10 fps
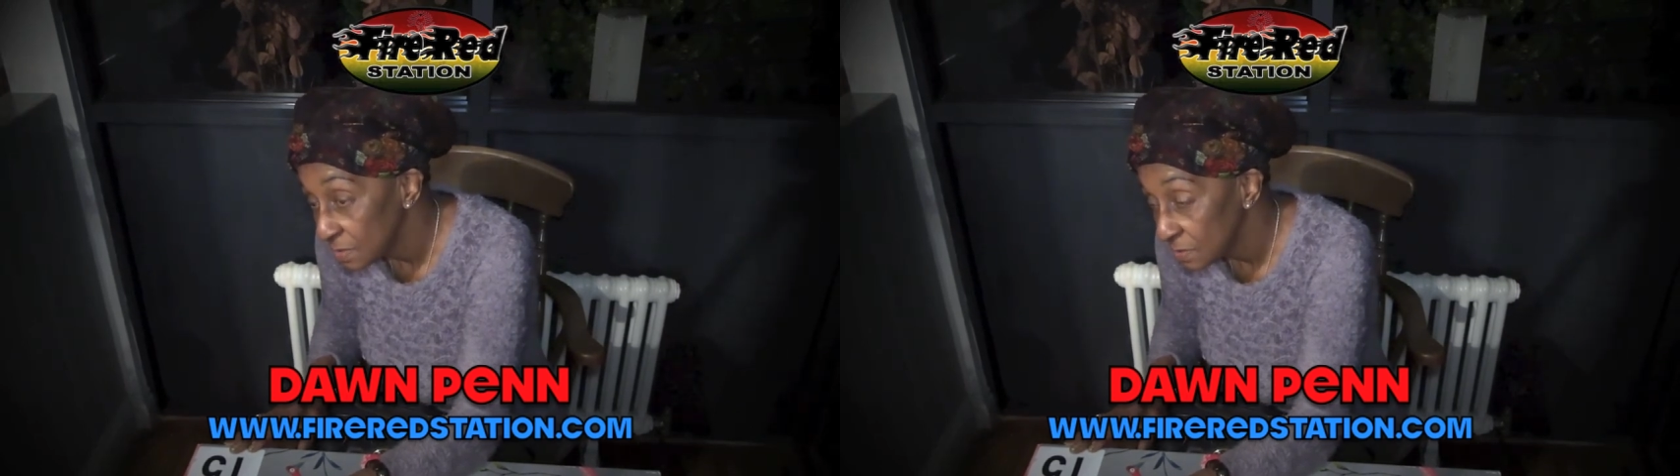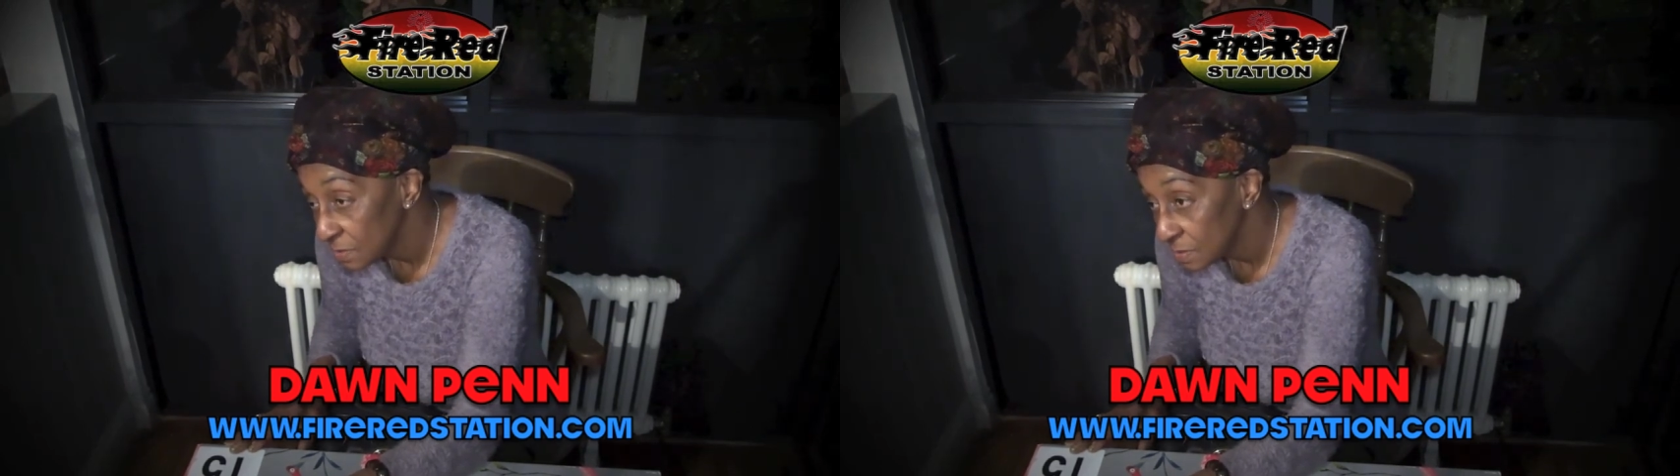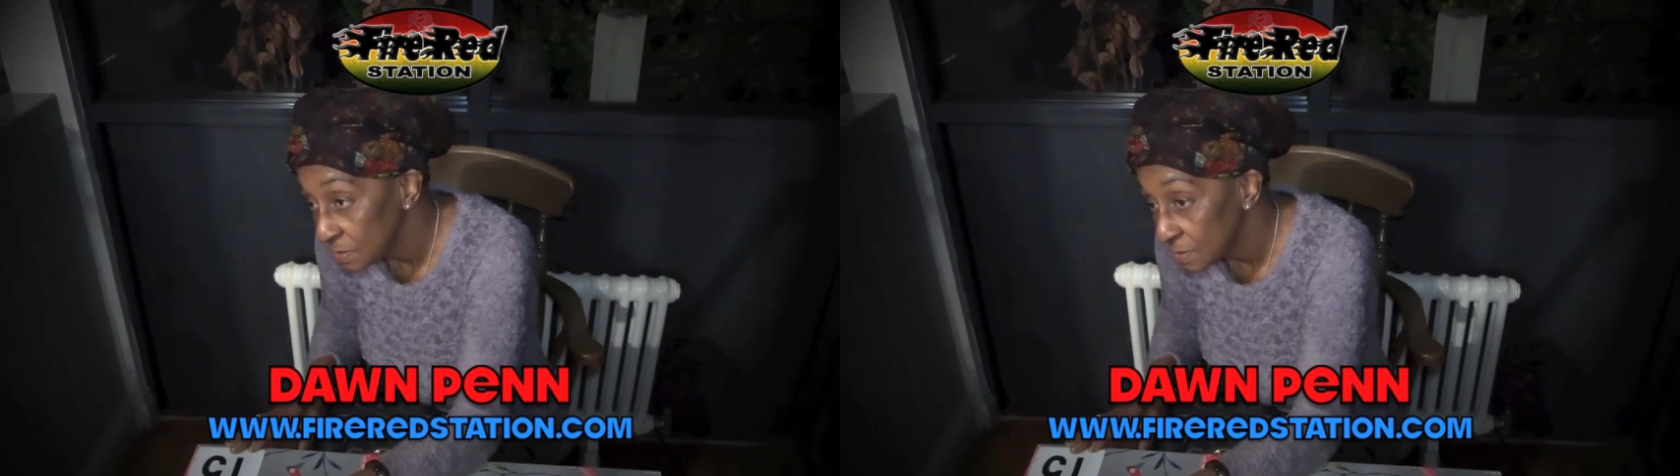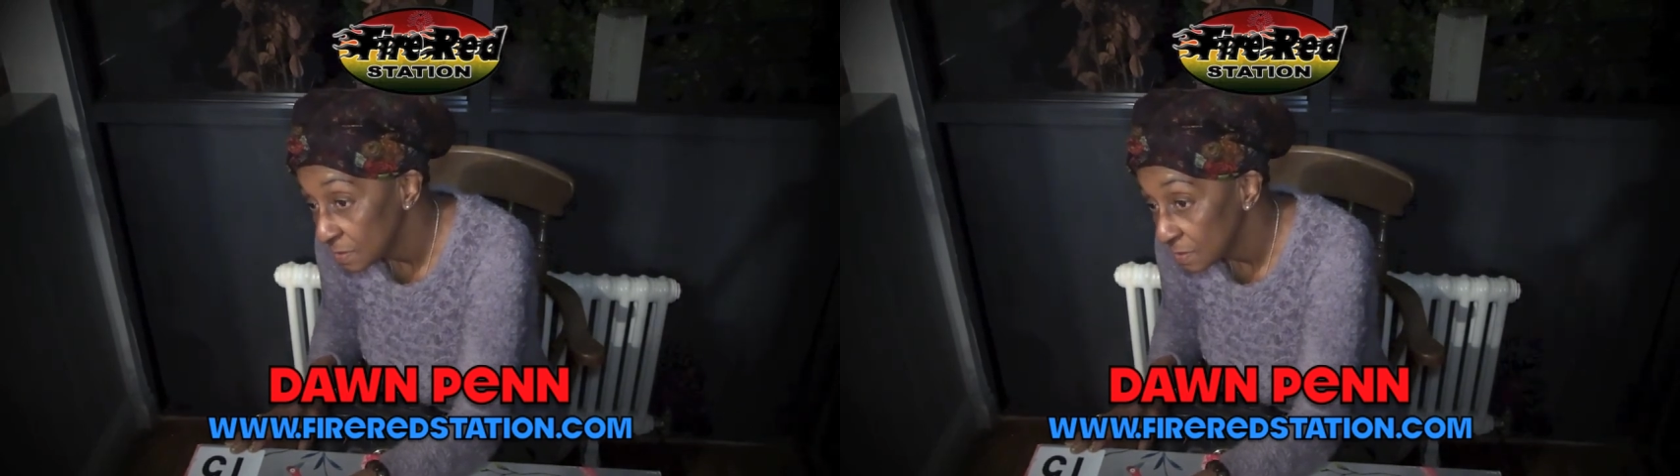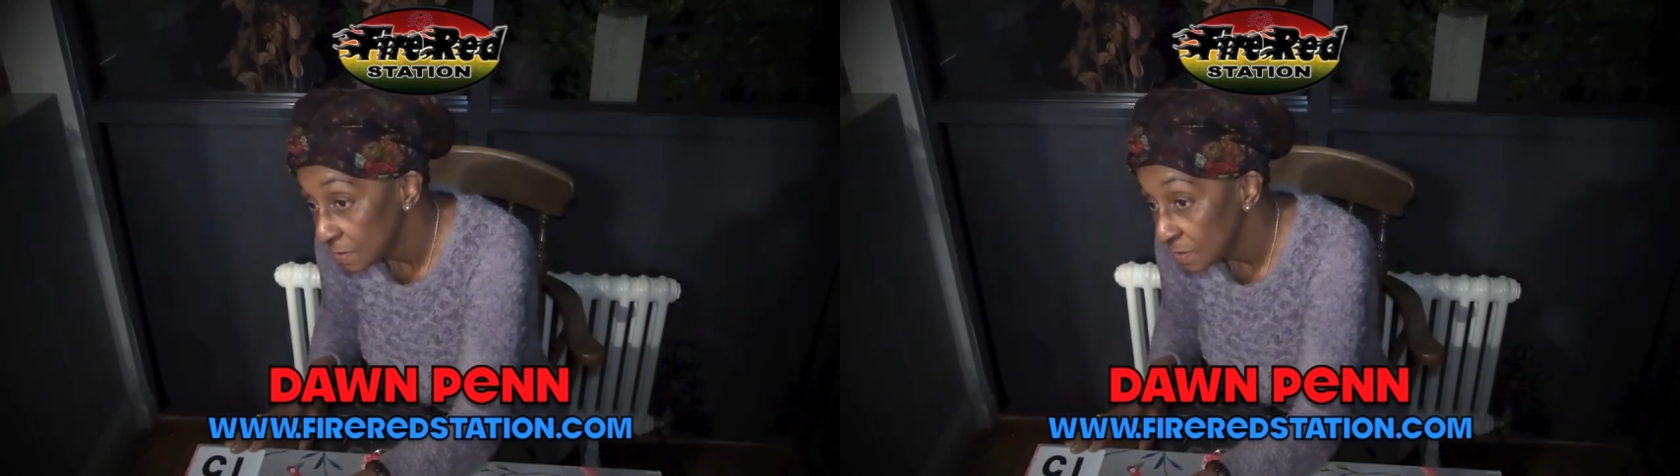did
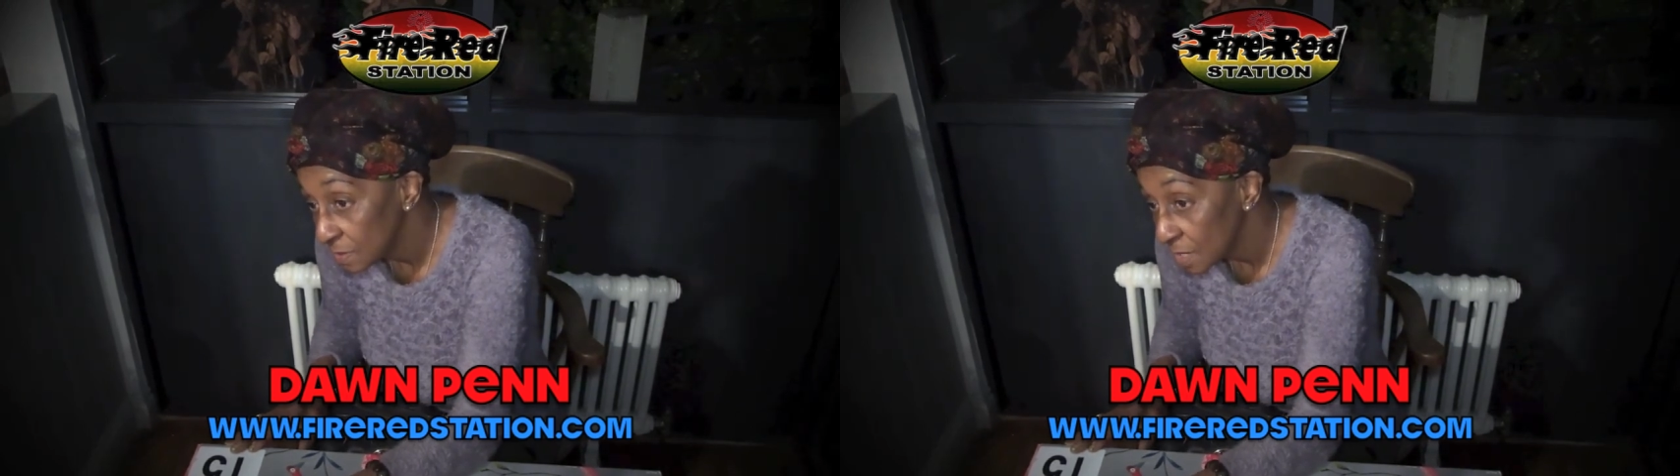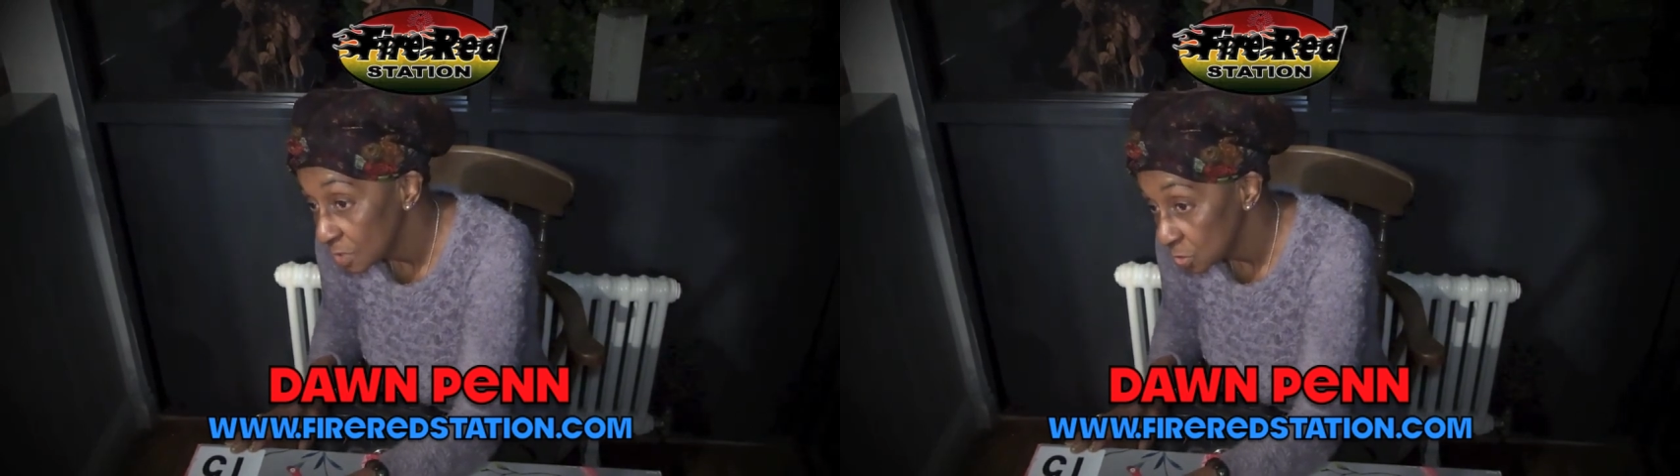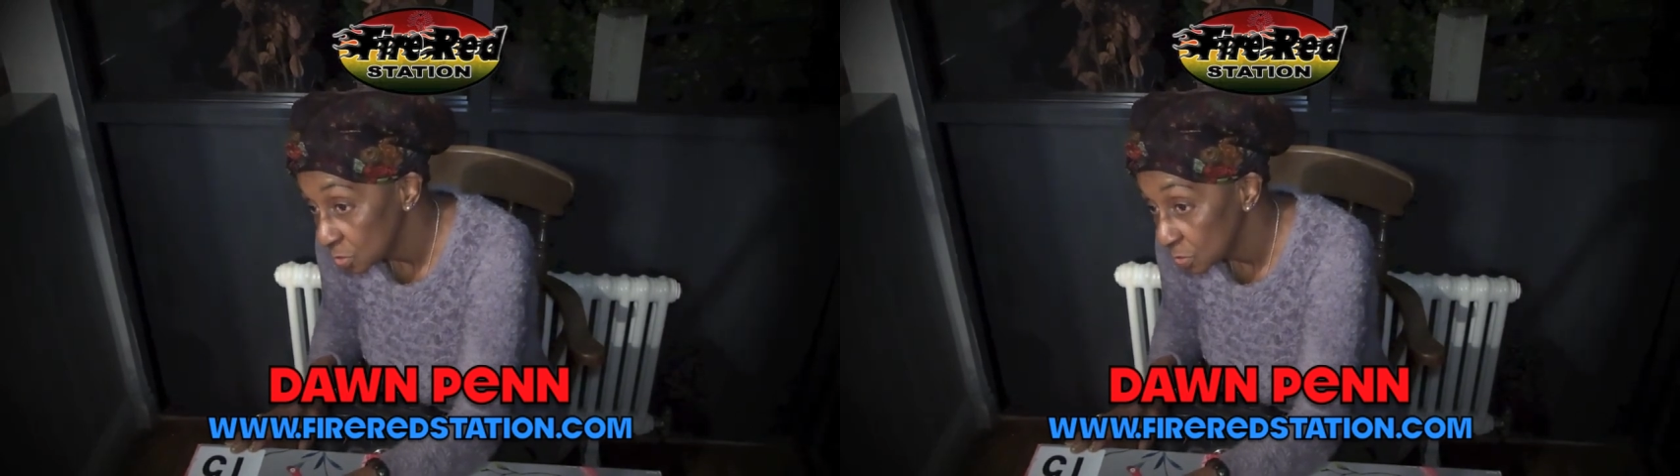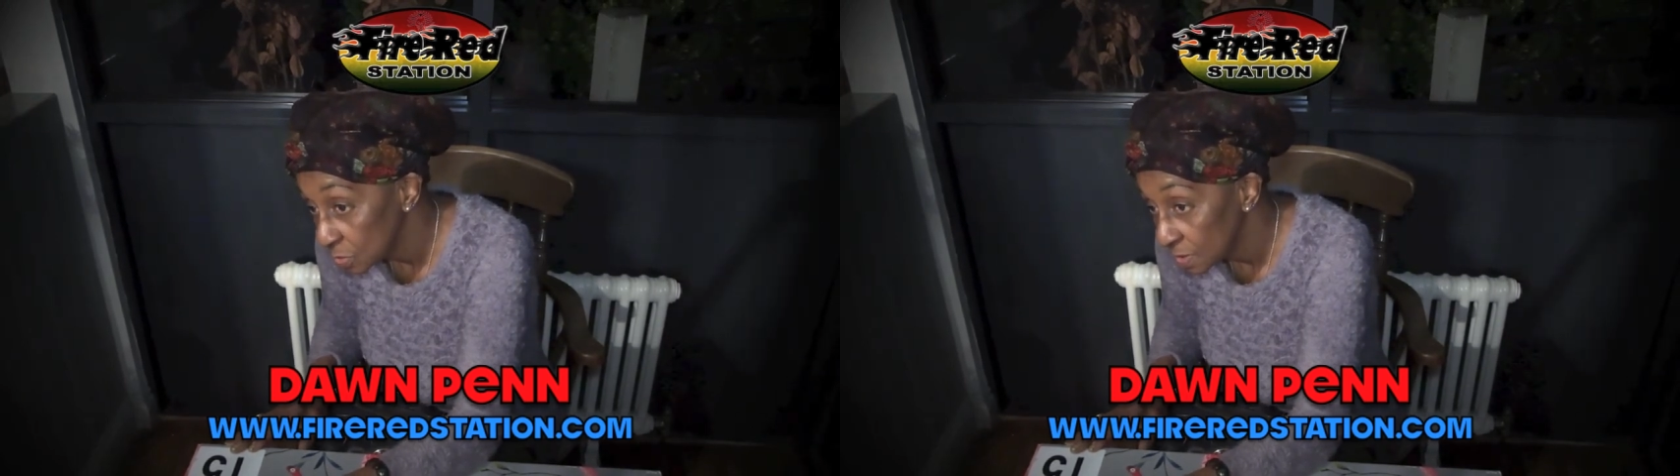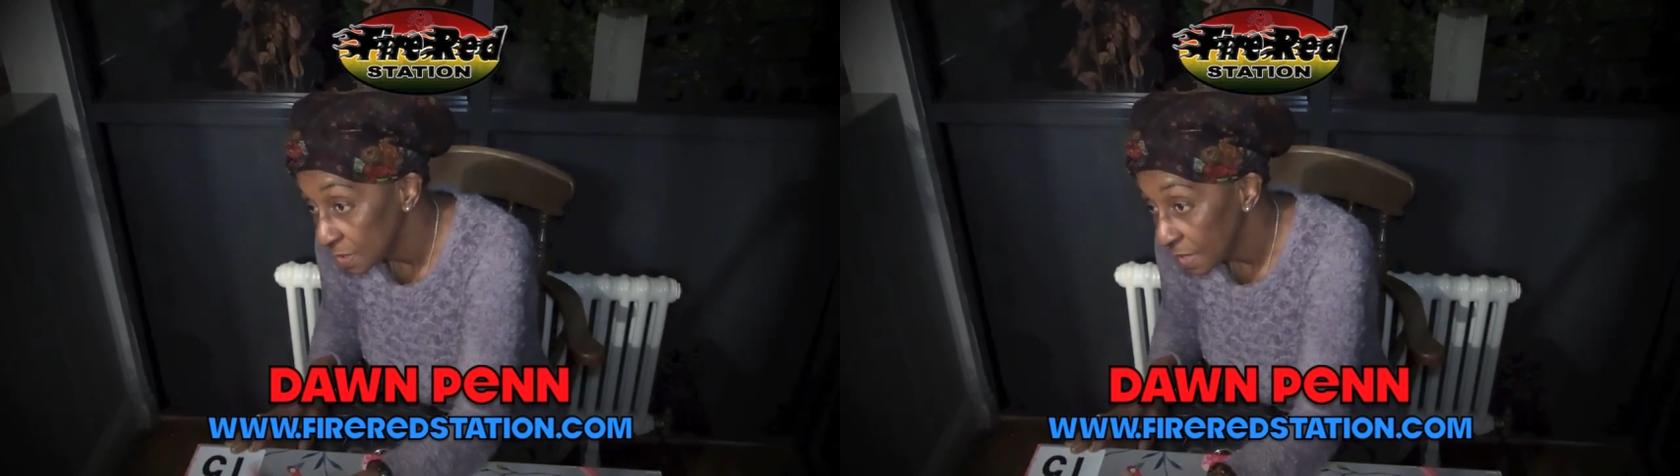control,